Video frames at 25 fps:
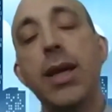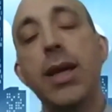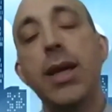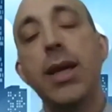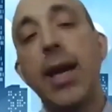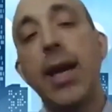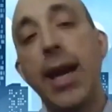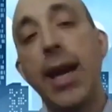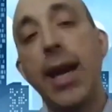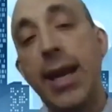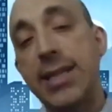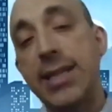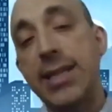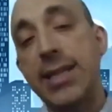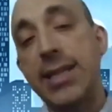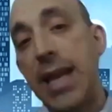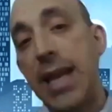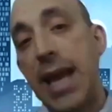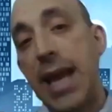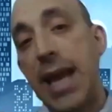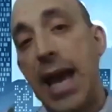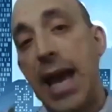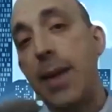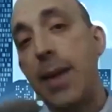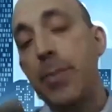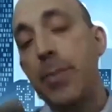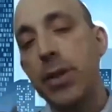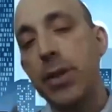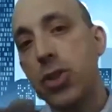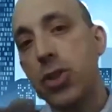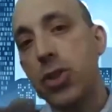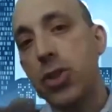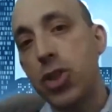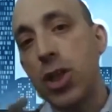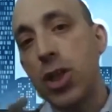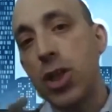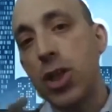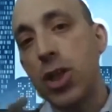And as it happens,
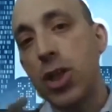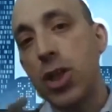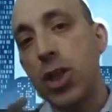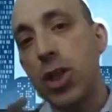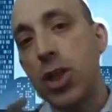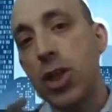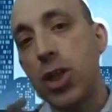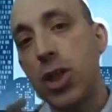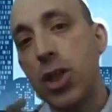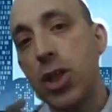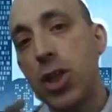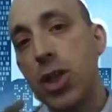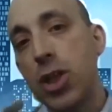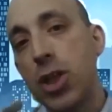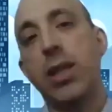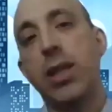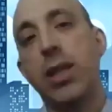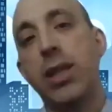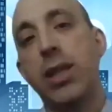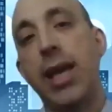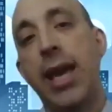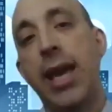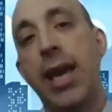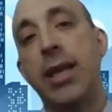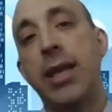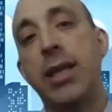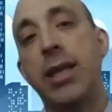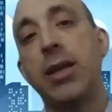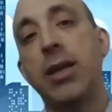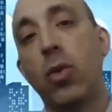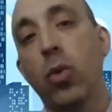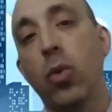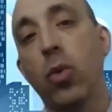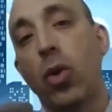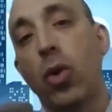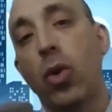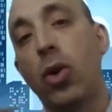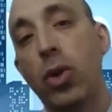just last week, the ADL
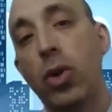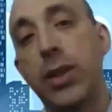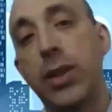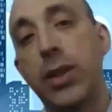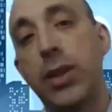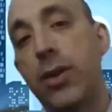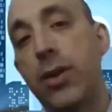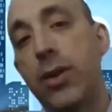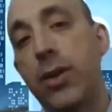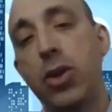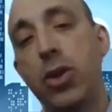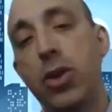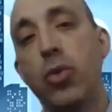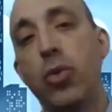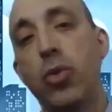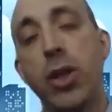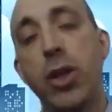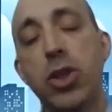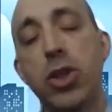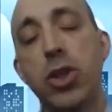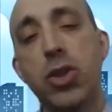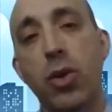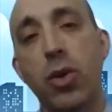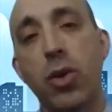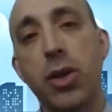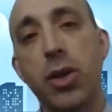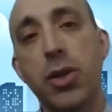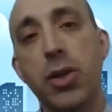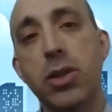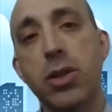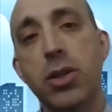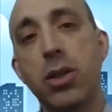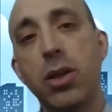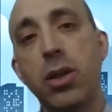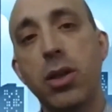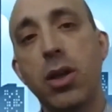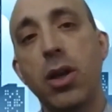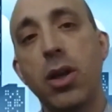rolled out a new resource
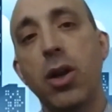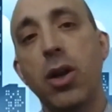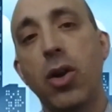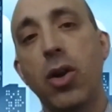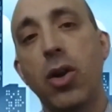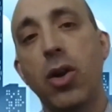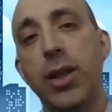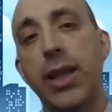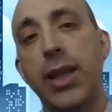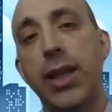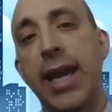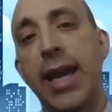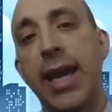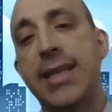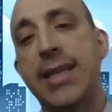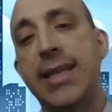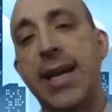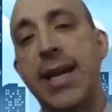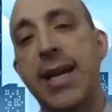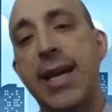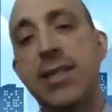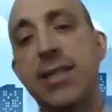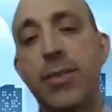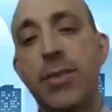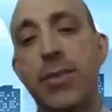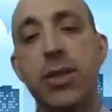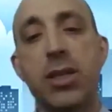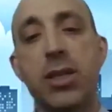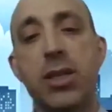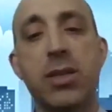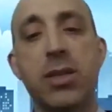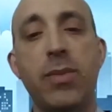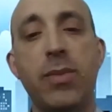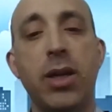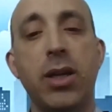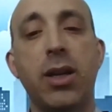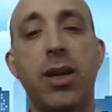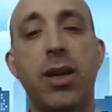called Anti-Semitism
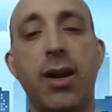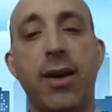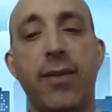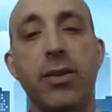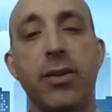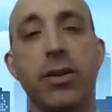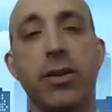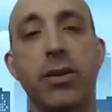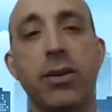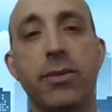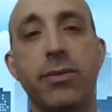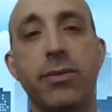Uncovered.